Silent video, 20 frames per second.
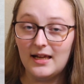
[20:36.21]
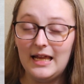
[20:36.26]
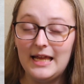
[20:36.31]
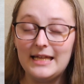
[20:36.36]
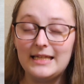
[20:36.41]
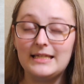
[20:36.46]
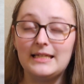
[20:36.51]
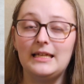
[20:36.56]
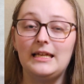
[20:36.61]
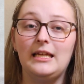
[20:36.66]

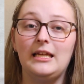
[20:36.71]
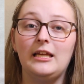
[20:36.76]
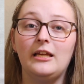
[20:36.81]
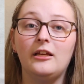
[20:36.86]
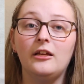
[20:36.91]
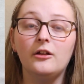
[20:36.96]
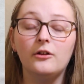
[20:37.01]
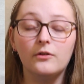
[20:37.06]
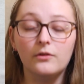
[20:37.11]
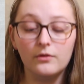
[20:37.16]
It's
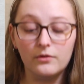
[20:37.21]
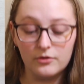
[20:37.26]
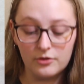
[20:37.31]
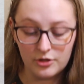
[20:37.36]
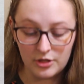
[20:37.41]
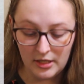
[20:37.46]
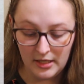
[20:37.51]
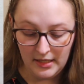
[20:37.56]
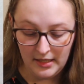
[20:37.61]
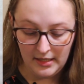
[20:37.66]

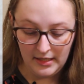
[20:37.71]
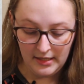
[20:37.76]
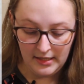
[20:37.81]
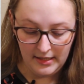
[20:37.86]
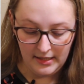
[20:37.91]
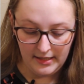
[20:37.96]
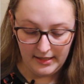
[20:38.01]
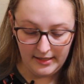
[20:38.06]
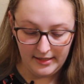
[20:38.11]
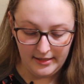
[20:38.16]
huge,
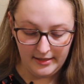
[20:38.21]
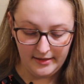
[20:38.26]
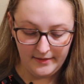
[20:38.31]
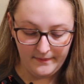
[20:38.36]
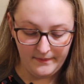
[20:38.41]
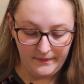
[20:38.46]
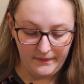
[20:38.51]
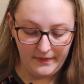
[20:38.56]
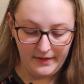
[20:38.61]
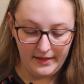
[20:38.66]

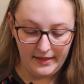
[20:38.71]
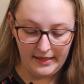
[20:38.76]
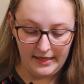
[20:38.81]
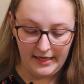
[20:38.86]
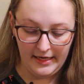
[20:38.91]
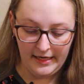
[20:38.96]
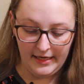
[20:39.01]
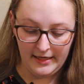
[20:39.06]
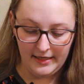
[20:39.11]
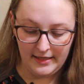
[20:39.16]

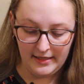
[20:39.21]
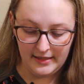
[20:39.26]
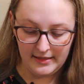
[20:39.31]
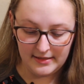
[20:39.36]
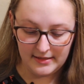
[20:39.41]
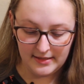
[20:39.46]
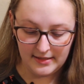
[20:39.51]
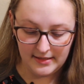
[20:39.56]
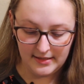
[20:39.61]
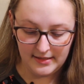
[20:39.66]

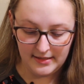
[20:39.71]
and